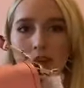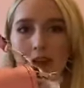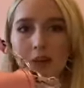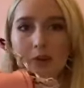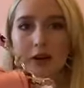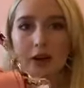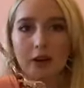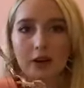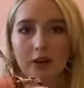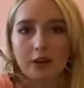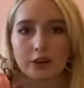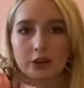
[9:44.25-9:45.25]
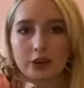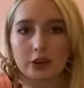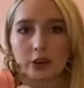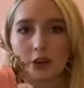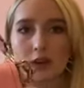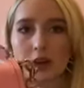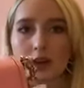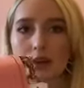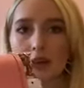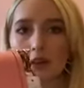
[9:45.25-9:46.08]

you can wear it on the shoulder